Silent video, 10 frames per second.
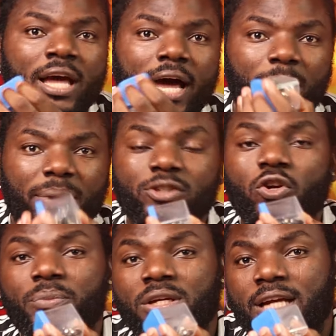and patch
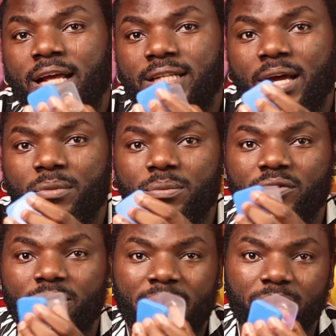up areas that
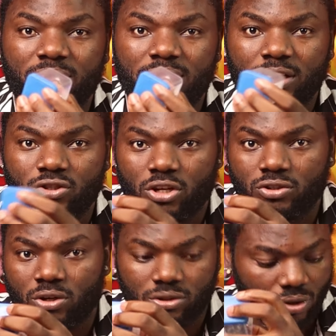maybe by mistake
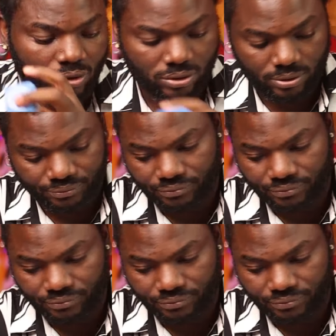just got turned.